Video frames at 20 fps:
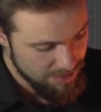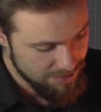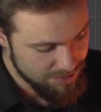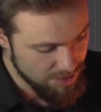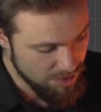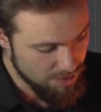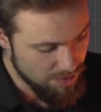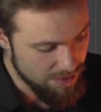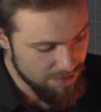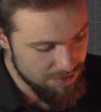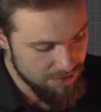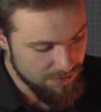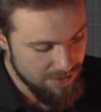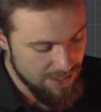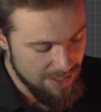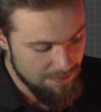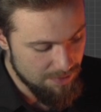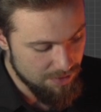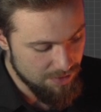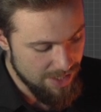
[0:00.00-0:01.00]
So on your
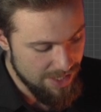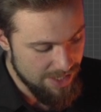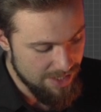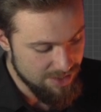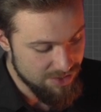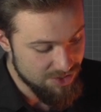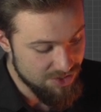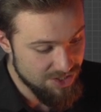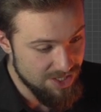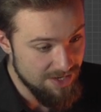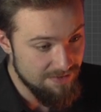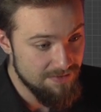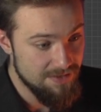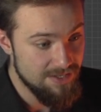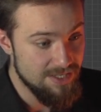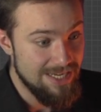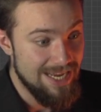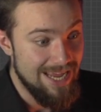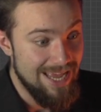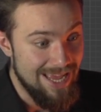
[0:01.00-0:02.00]
keyboard, hit
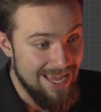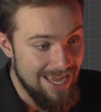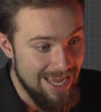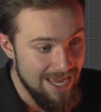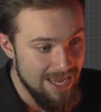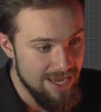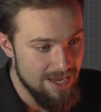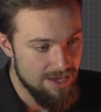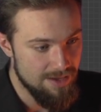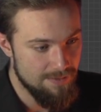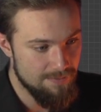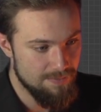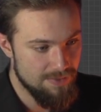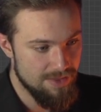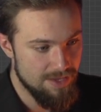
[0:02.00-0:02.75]
Shift A.